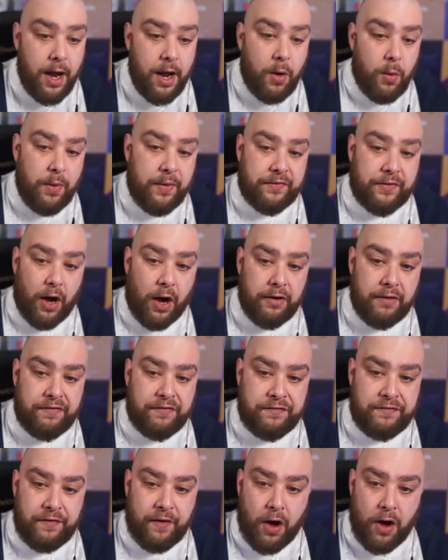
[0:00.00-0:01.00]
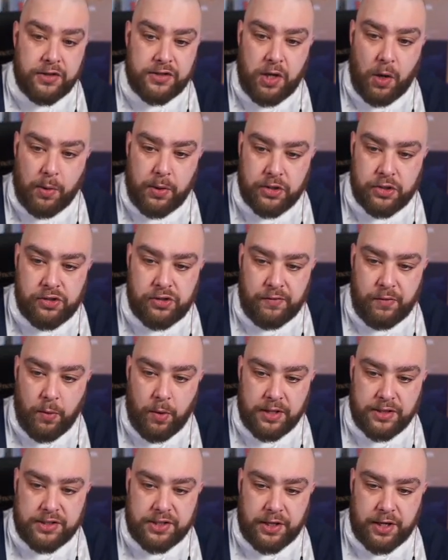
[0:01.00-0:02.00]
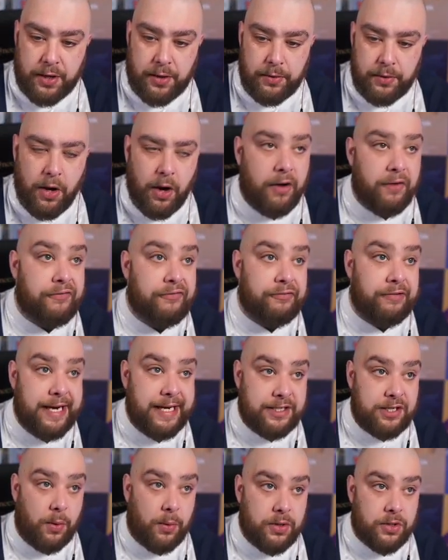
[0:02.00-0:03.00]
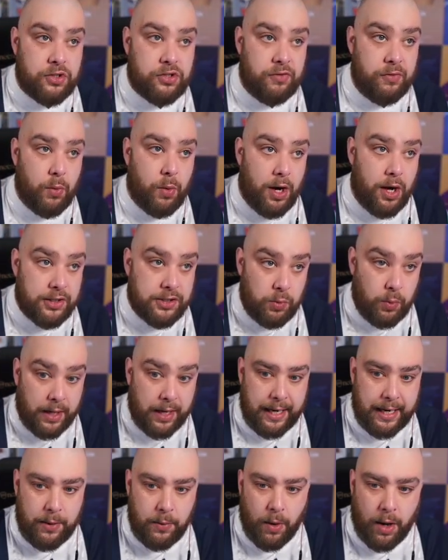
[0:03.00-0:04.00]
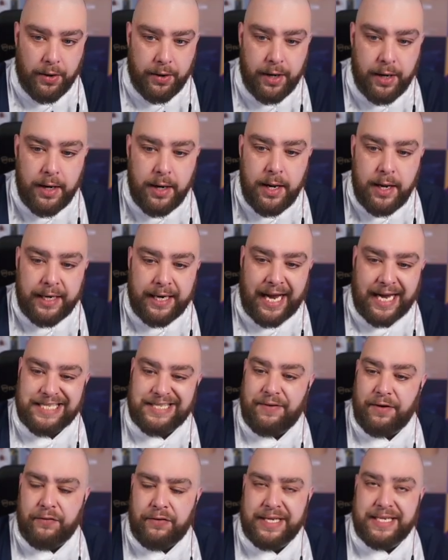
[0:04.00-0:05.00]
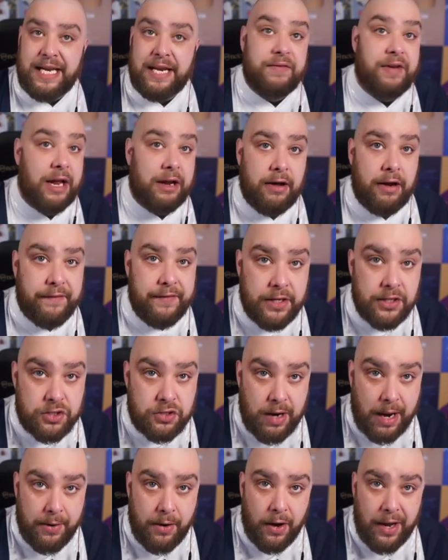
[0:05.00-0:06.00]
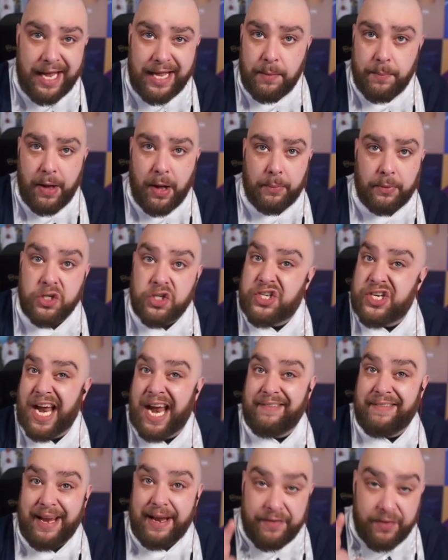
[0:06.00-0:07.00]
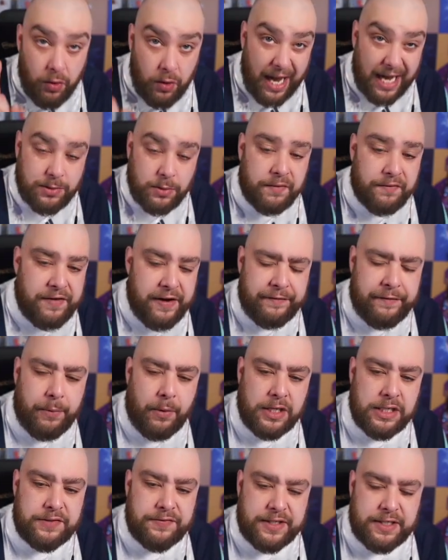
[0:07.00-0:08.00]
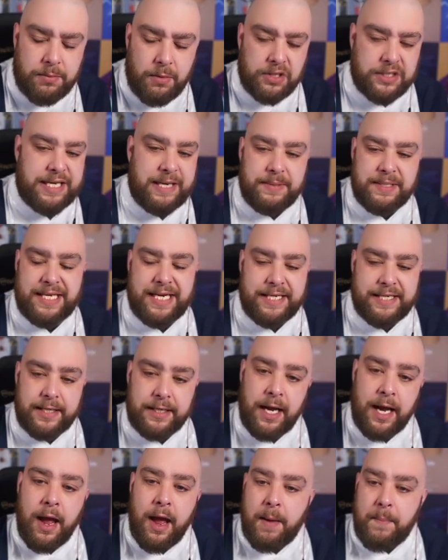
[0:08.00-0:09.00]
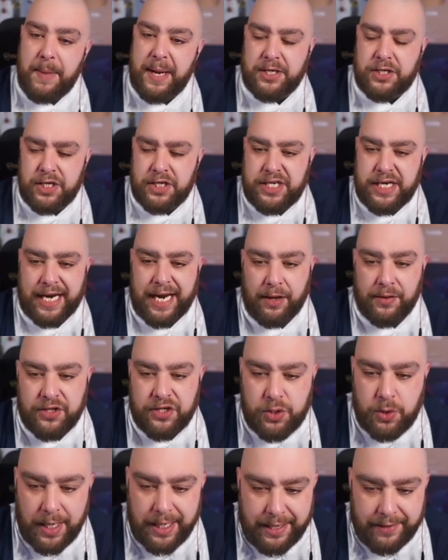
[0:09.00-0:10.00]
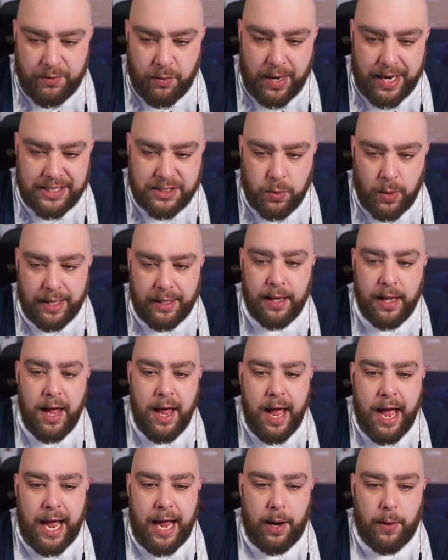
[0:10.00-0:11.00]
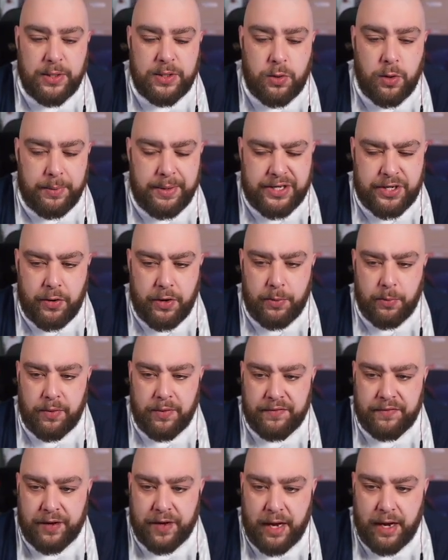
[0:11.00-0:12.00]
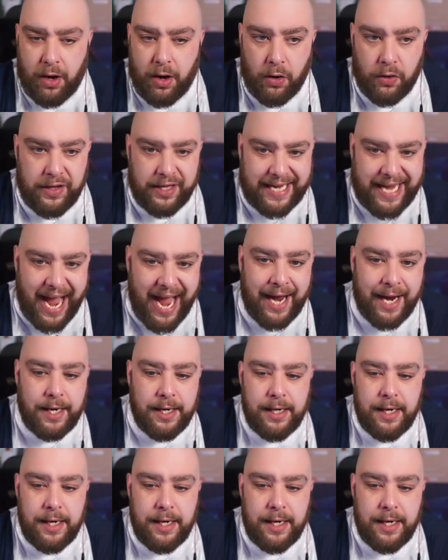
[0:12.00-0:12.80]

We've got four top 100 rewards to do. No, three top 100 rewards, one elite one. Guys, feel free to leave a like on the video, subscribe, not hit the bell button, share it. If you guys want FIFA points for tomorrow's team of season, make sure you check out the Twitter giveaway as well, uh, which we'll be doing with uh, all the gang.